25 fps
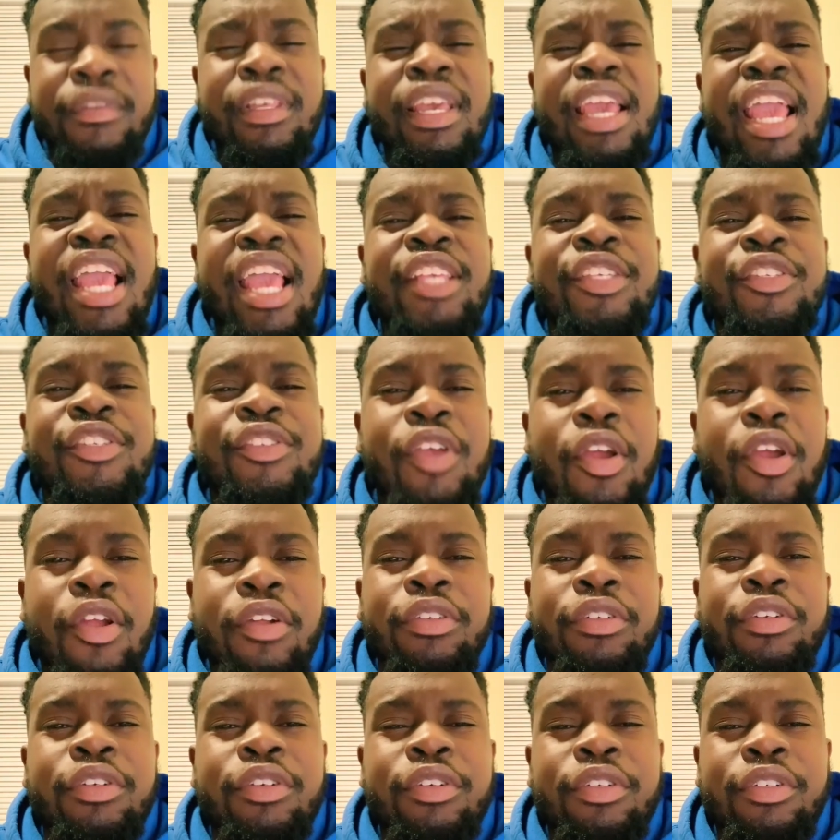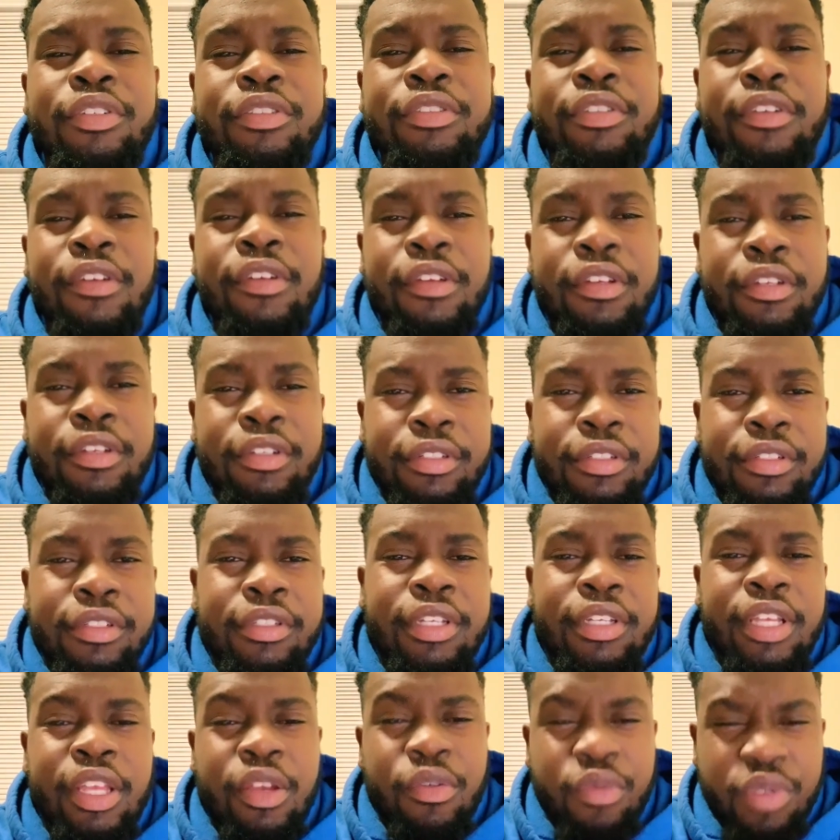Hey, sir.
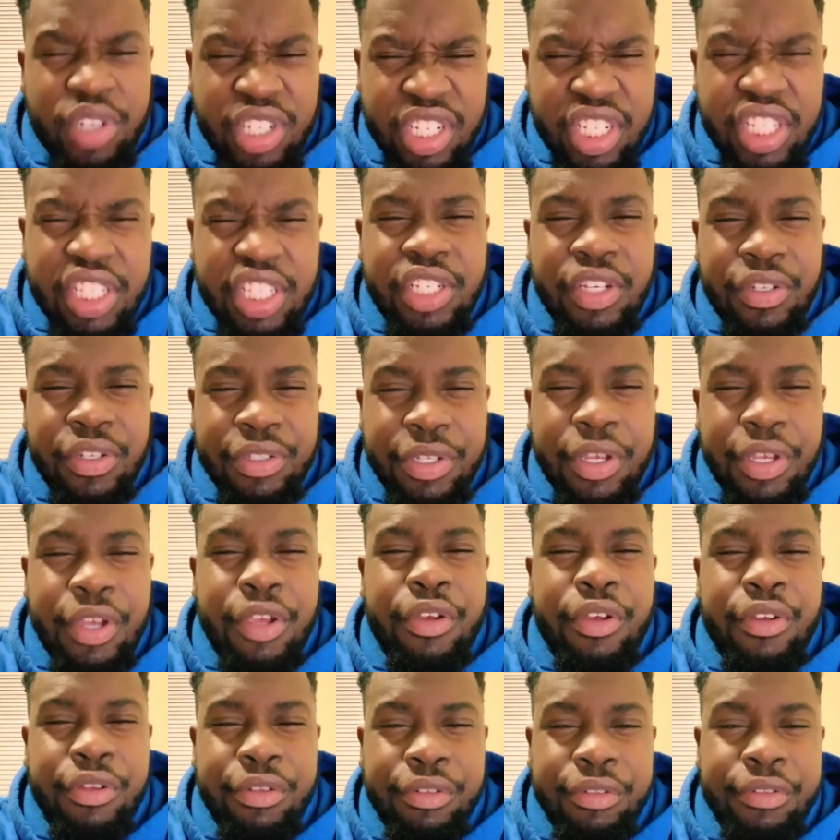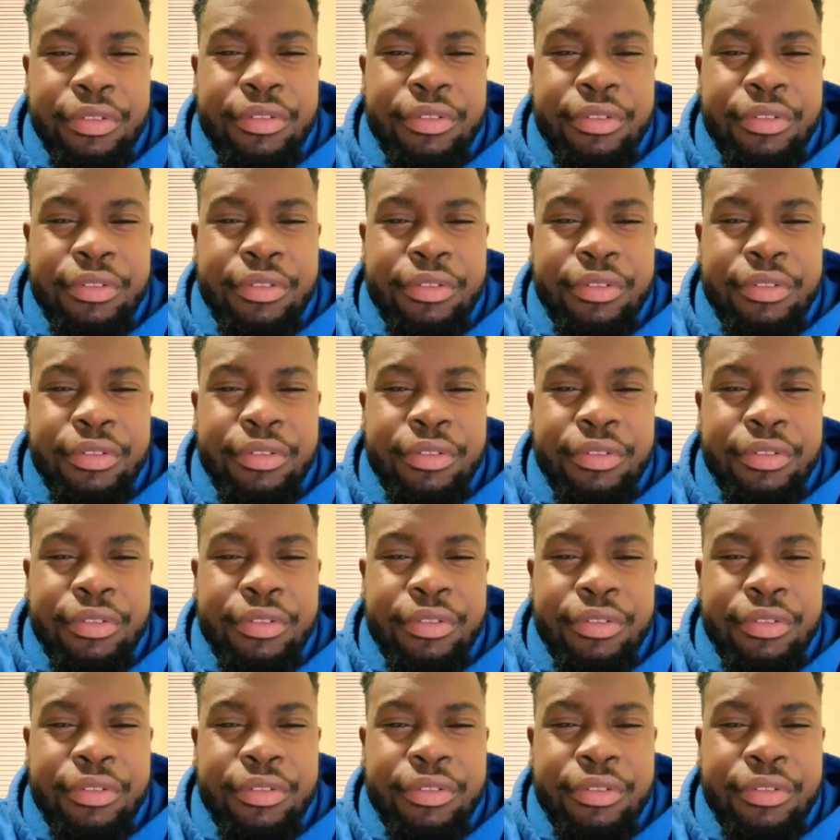It was just your turn.